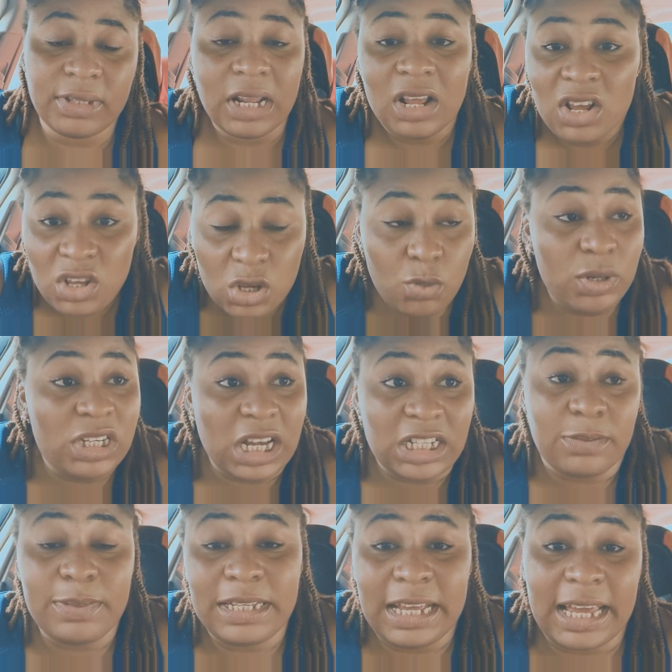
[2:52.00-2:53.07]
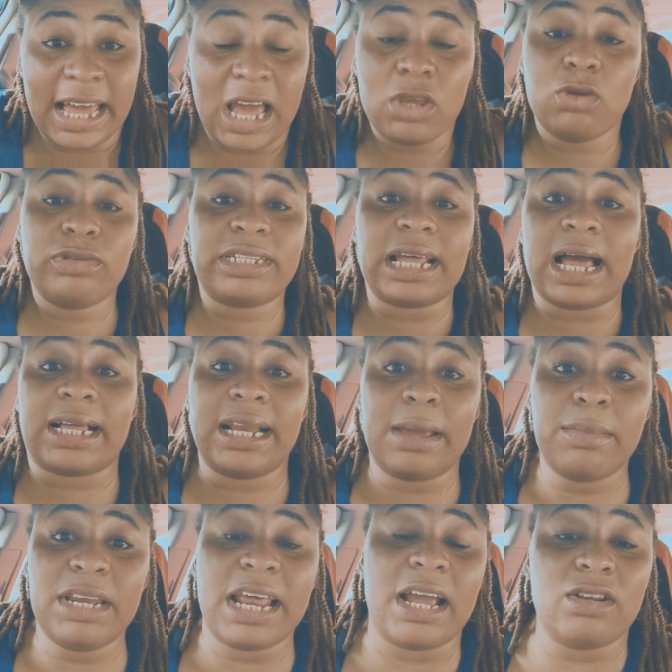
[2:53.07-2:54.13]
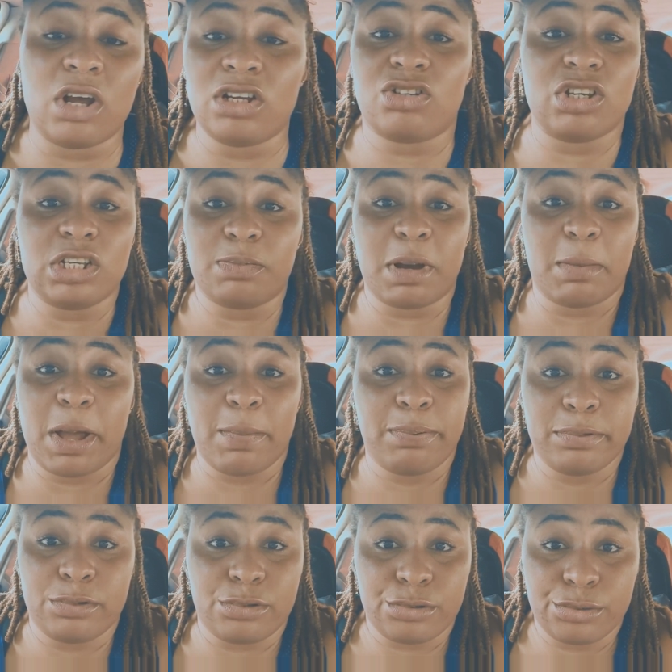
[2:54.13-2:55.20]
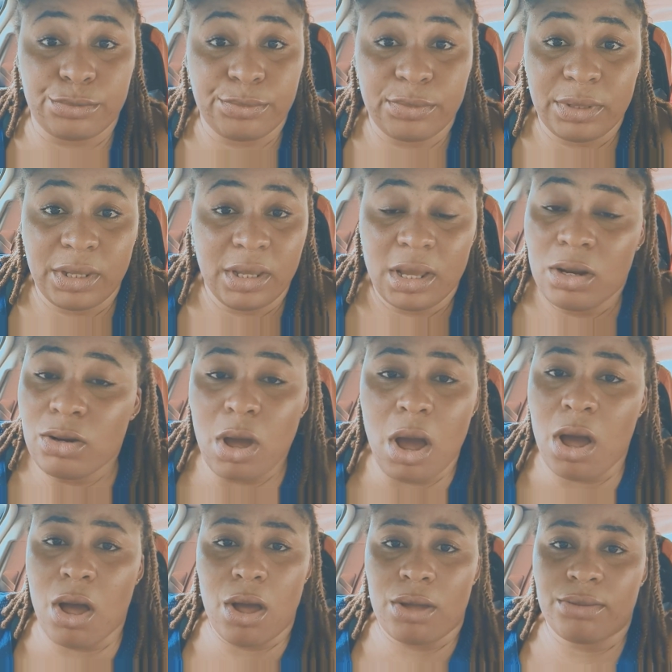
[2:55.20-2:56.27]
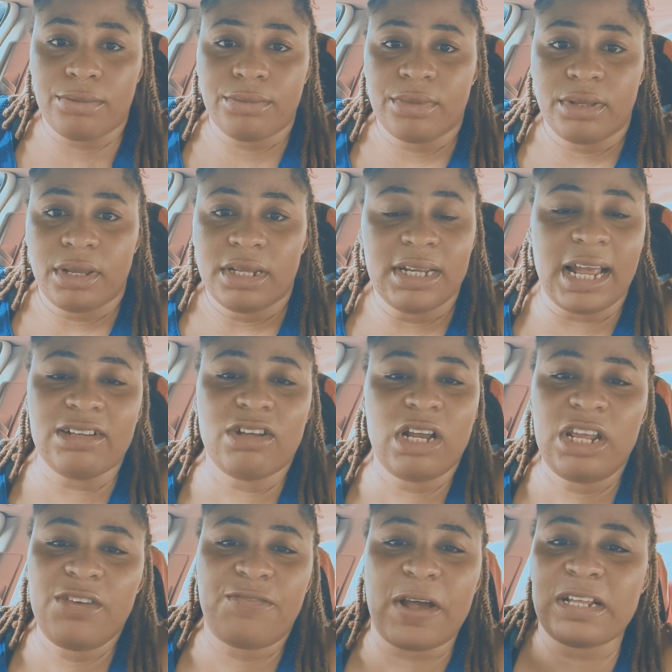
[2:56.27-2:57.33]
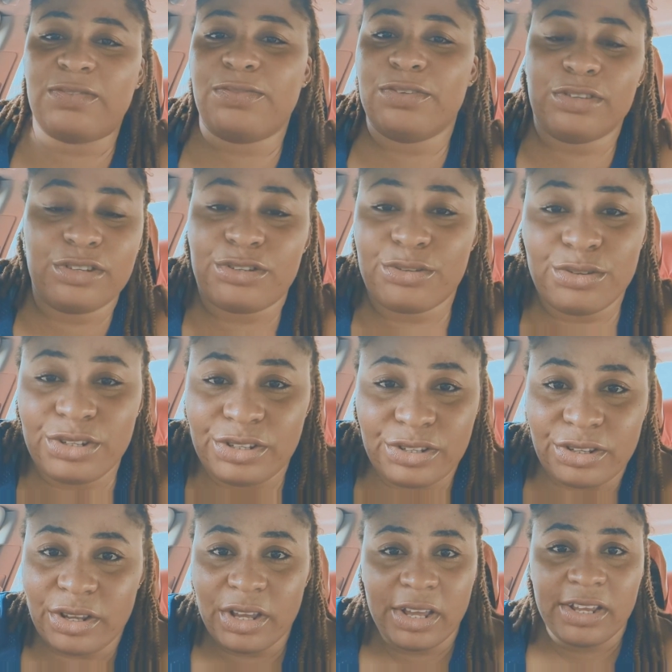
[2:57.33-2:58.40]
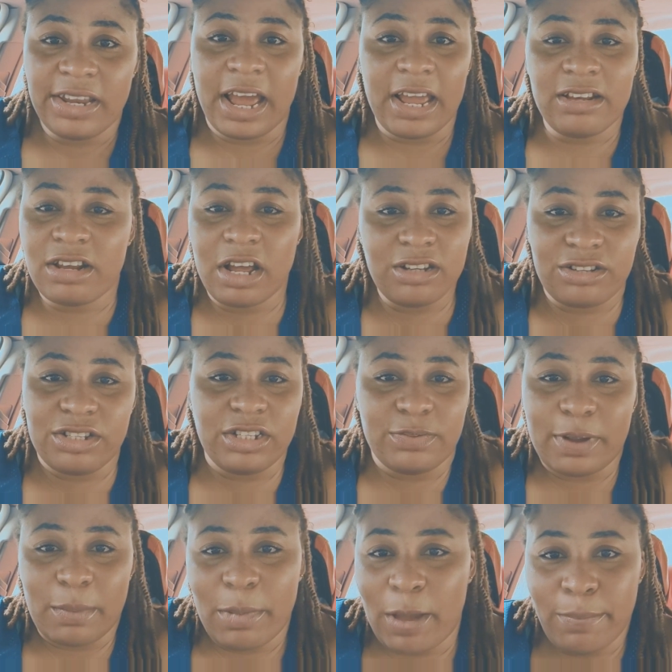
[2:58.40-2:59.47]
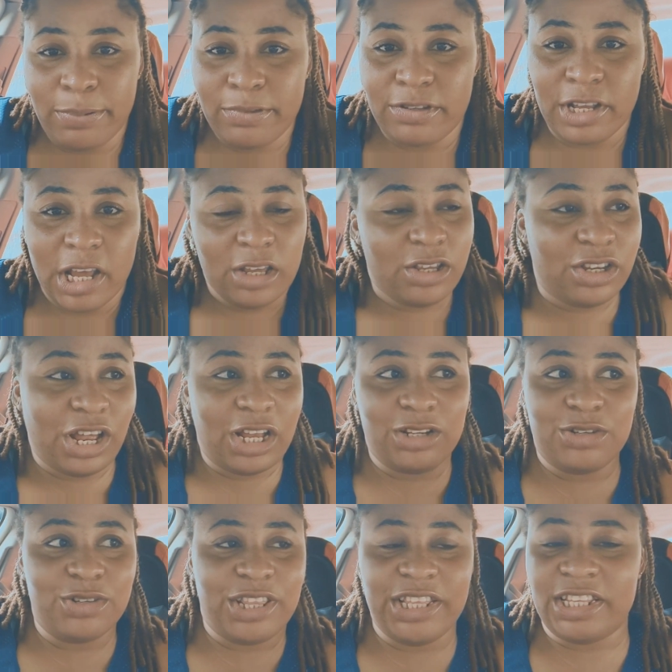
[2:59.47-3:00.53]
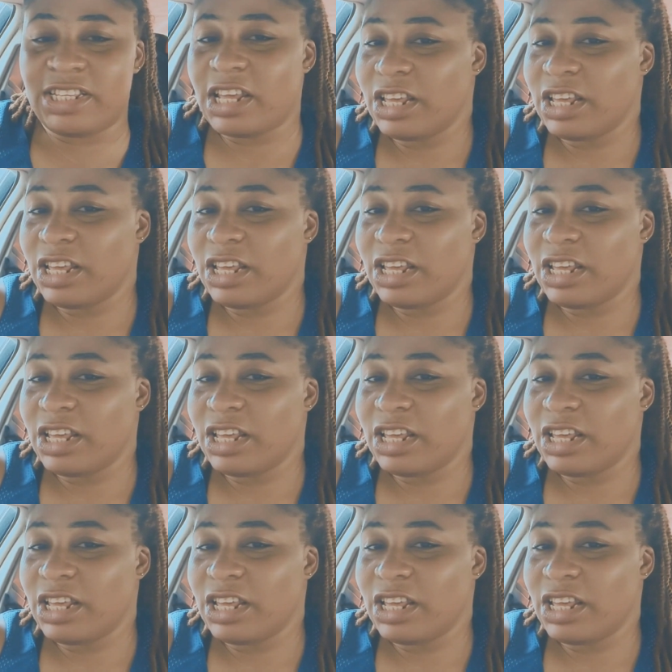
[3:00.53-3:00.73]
You will just meet a guy, you start claiming that he doesn't eat mama put. No, there's only fast food is to eat. That you don't eat mama put. You don't do this.